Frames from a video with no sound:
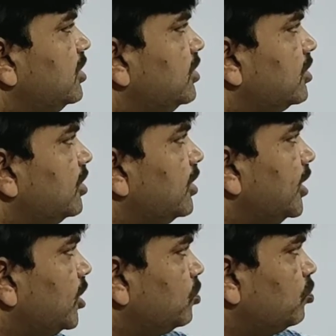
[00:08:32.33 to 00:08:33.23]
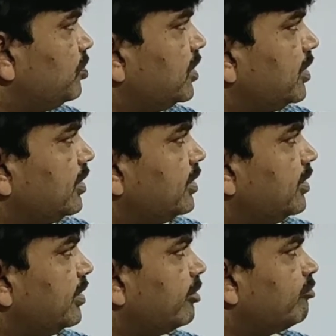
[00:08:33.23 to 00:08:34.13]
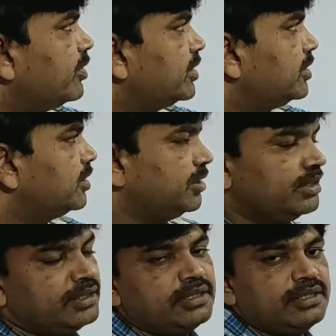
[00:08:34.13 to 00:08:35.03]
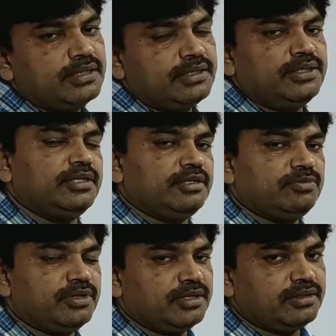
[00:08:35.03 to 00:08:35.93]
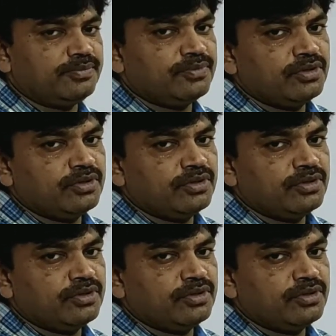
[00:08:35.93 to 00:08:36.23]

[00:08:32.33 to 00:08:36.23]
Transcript: integral A to B F bar dot dr bar.